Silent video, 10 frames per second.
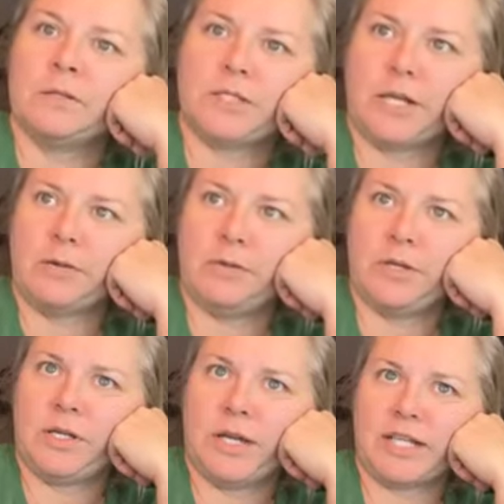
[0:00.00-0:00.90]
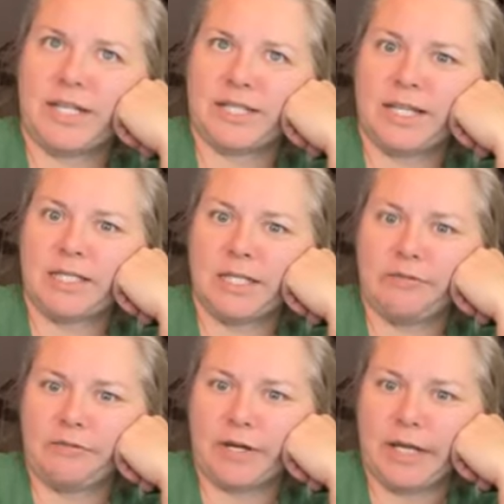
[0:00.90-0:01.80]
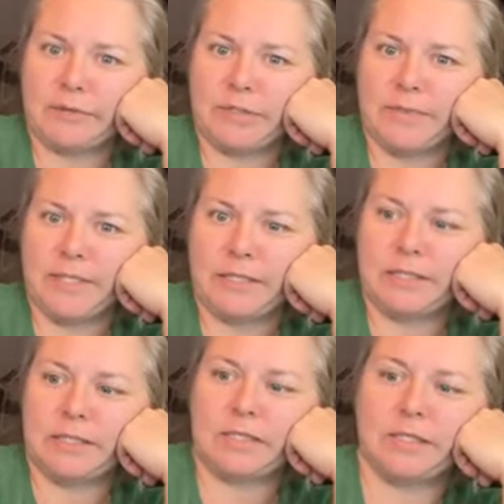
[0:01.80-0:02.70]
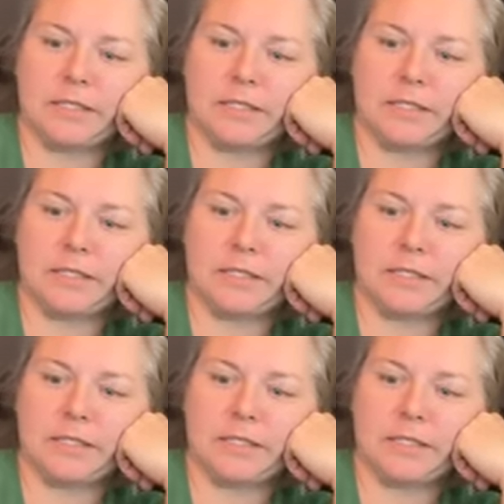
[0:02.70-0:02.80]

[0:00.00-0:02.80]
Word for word: So I guess that's it for announcements.